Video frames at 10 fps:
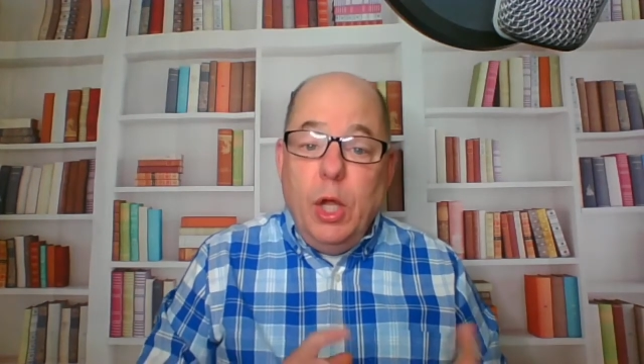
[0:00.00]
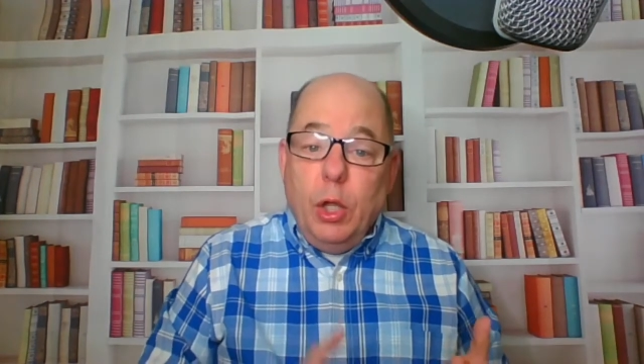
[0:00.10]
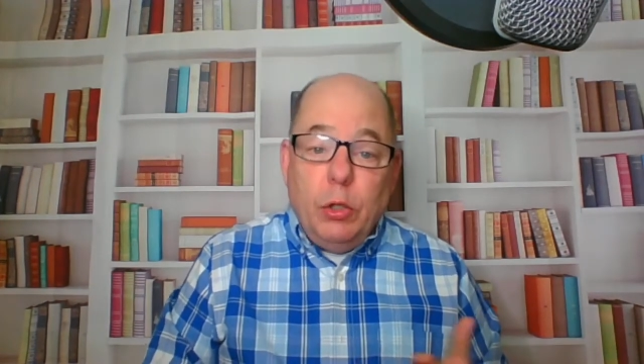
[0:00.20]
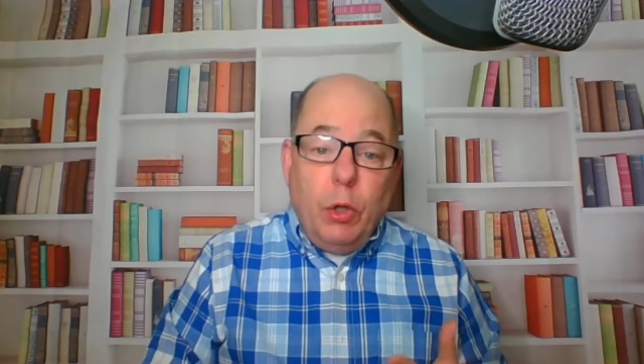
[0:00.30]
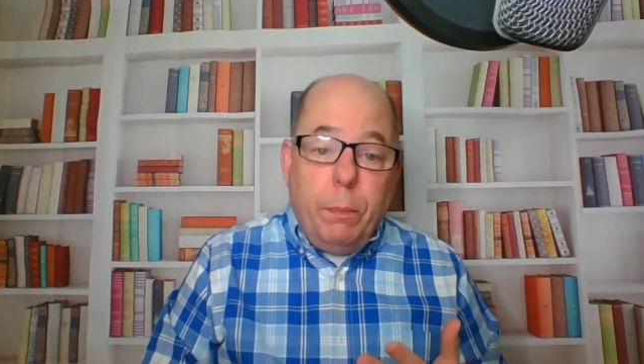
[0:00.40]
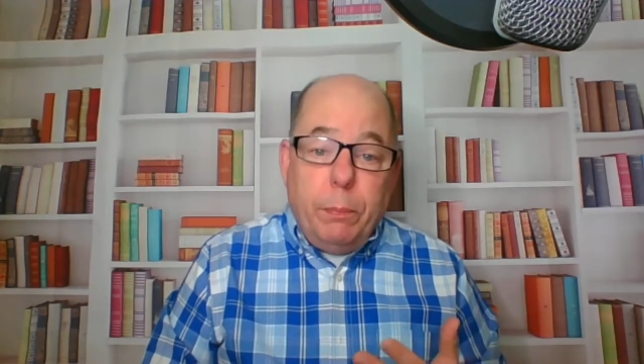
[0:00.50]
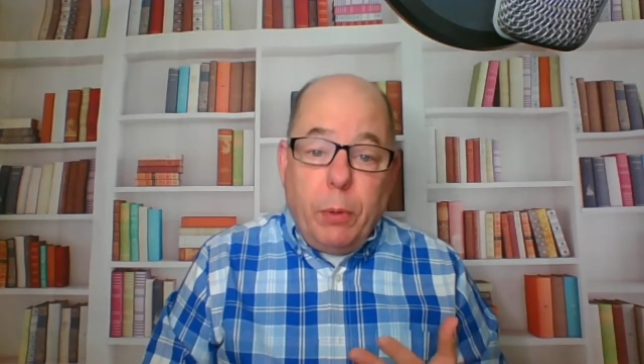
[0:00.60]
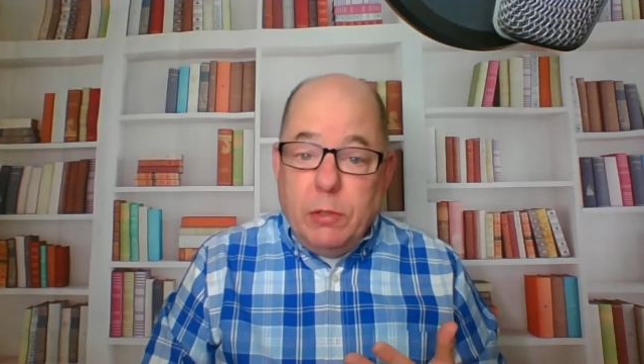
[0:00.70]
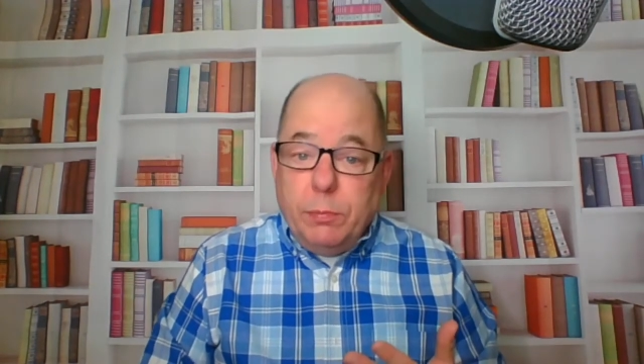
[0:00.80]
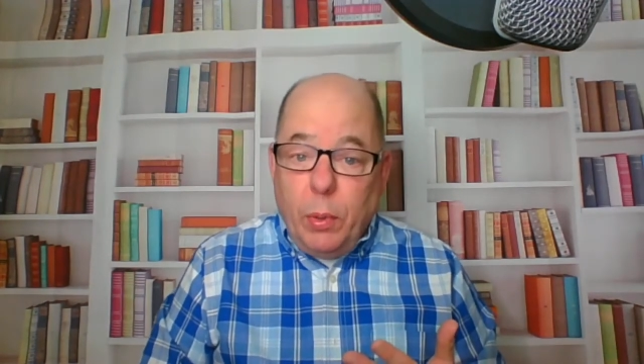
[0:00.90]
Low
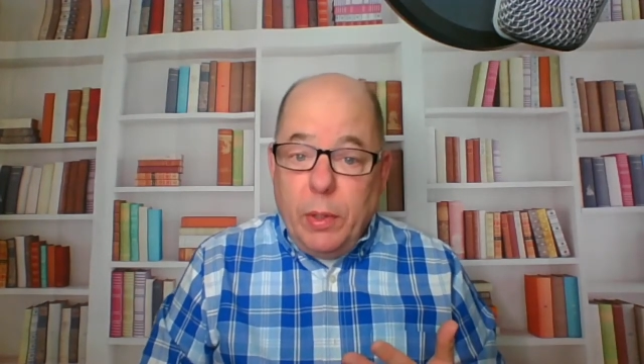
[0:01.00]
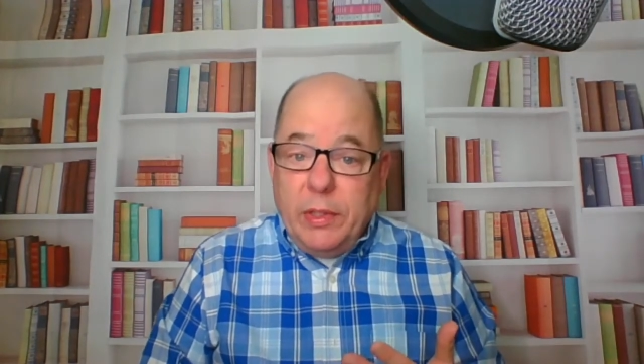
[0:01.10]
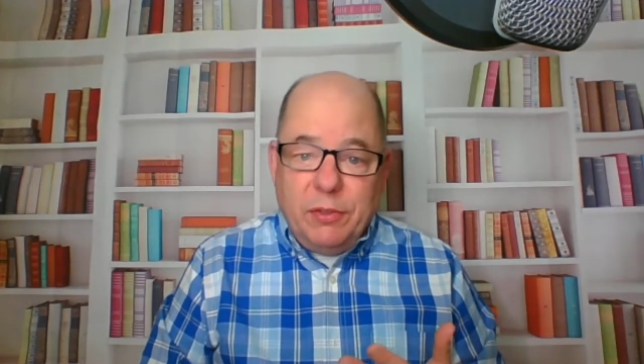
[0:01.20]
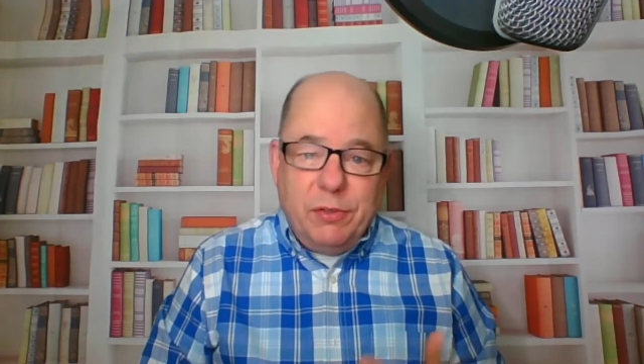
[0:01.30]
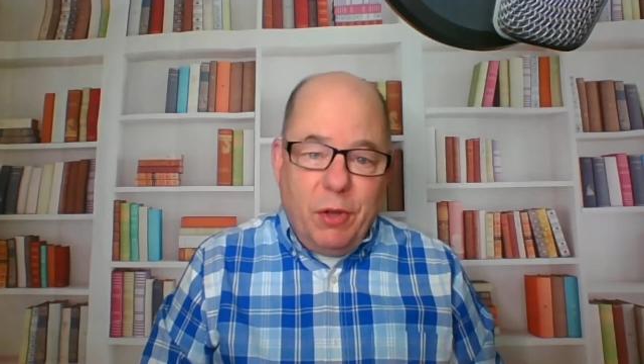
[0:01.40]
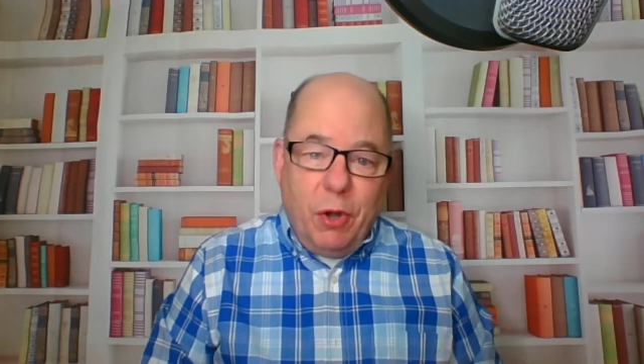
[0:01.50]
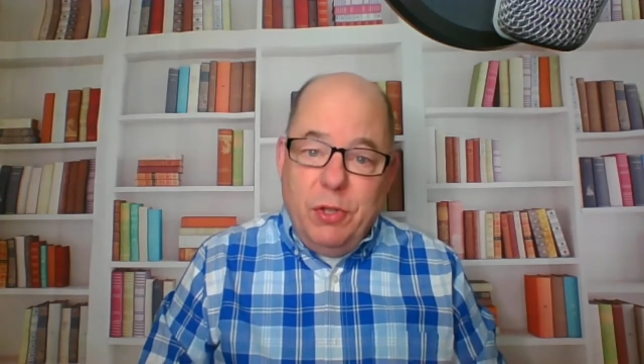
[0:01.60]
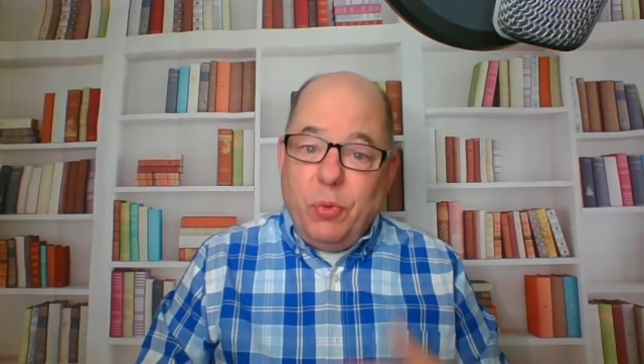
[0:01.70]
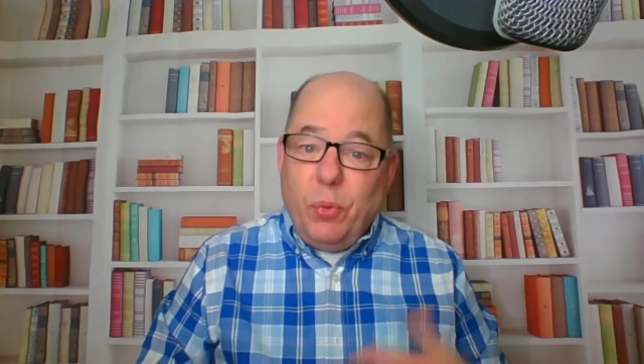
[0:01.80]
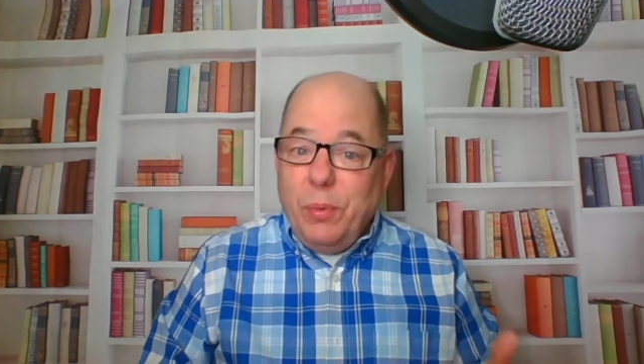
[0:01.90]
price point to get started,
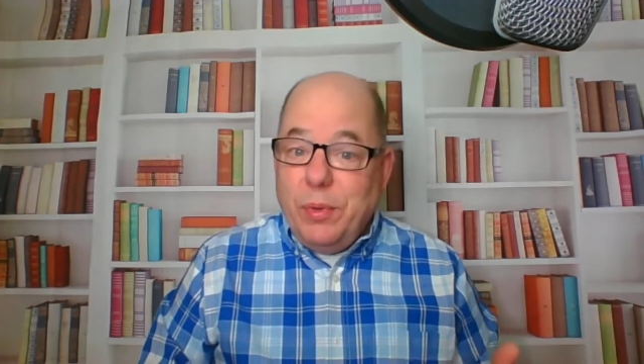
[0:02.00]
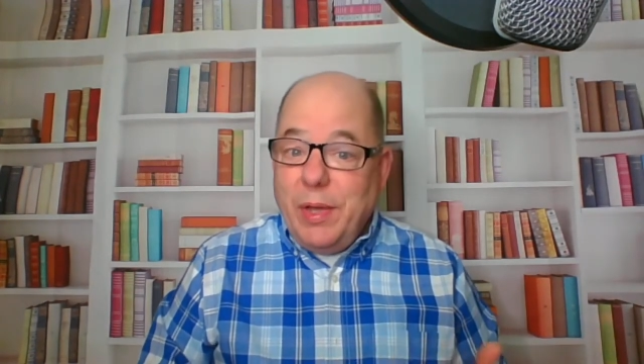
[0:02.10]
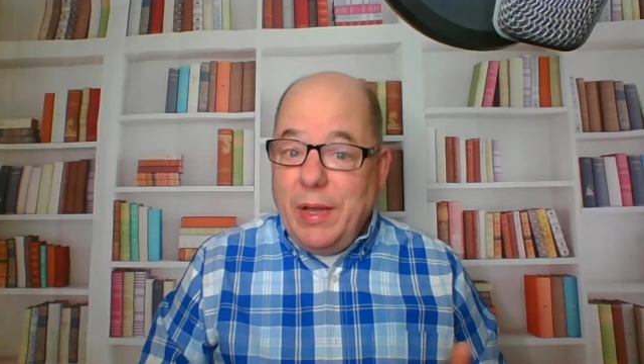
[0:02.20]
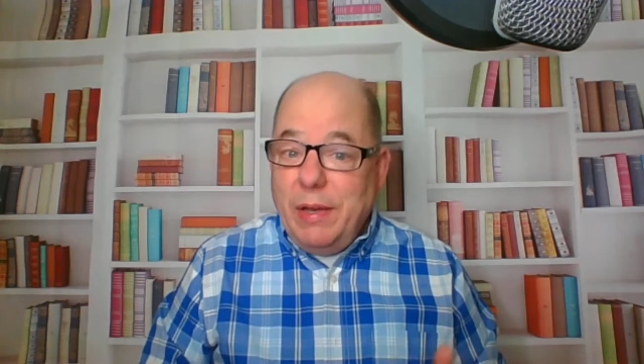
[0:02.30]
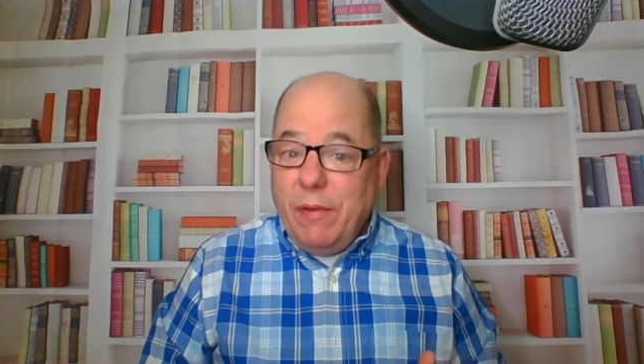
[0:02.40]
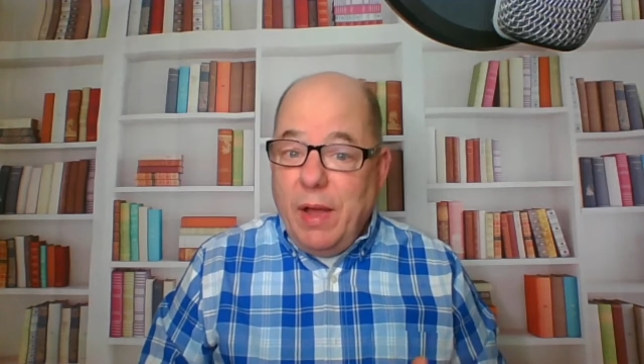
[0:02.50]
$21.95,